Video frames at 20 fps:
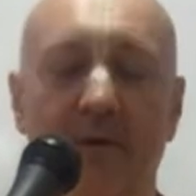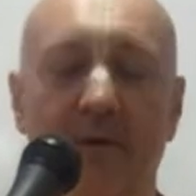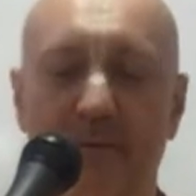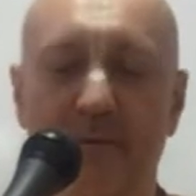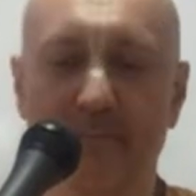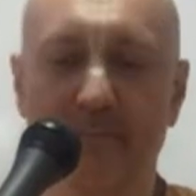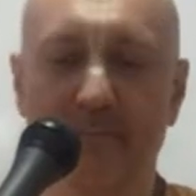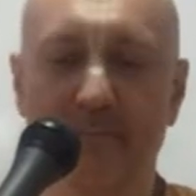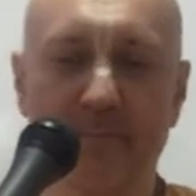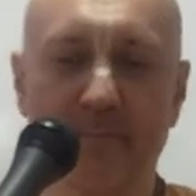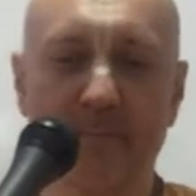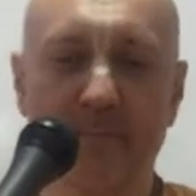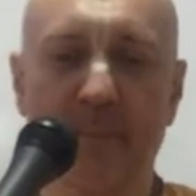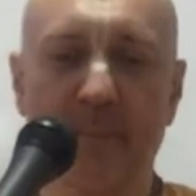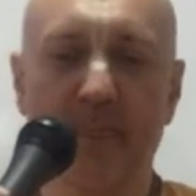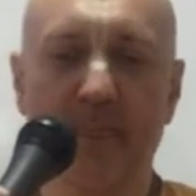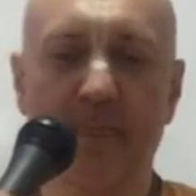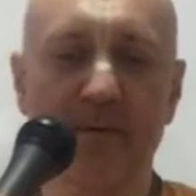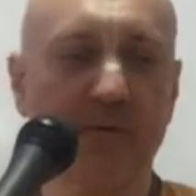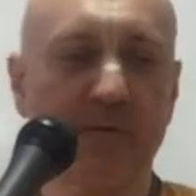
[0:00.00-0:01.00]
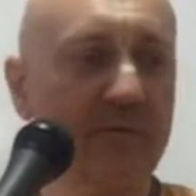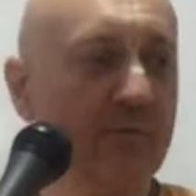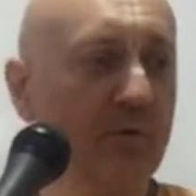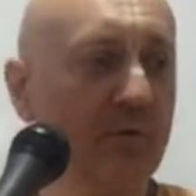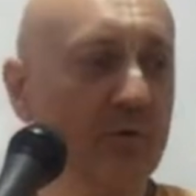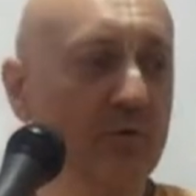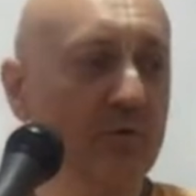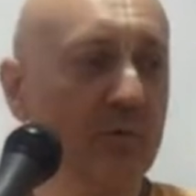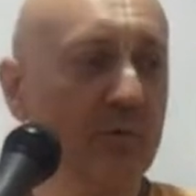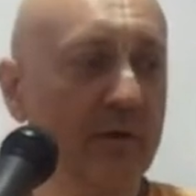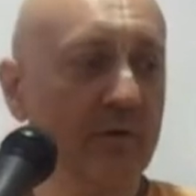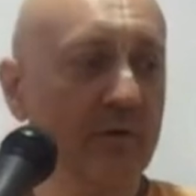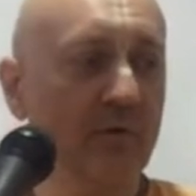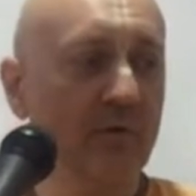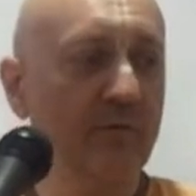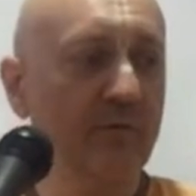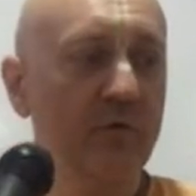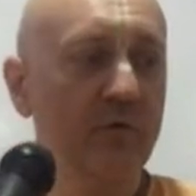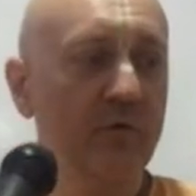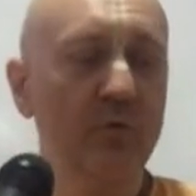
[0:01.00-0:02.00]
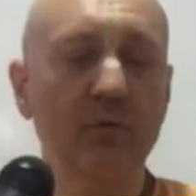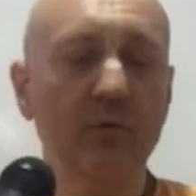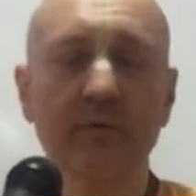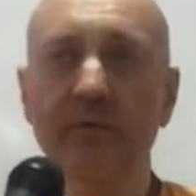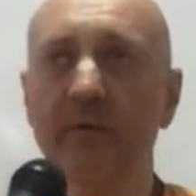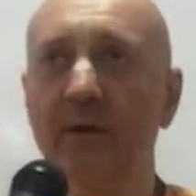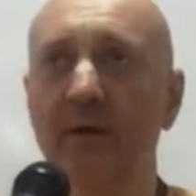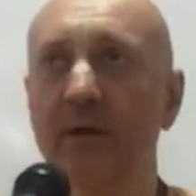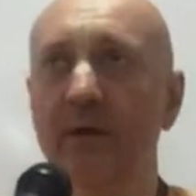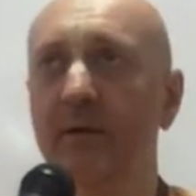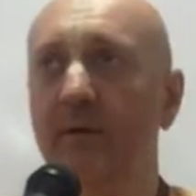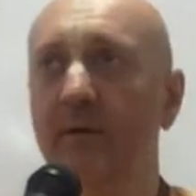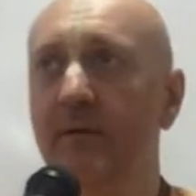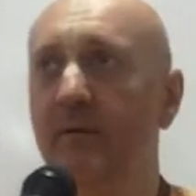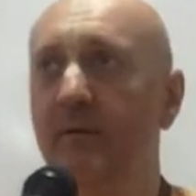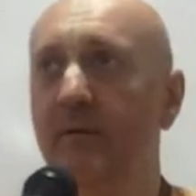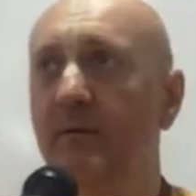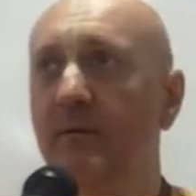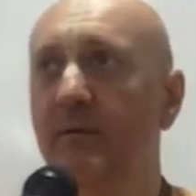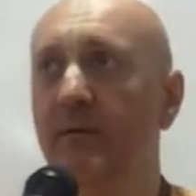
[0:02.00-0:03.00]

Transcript: Okay. Just not to get confused and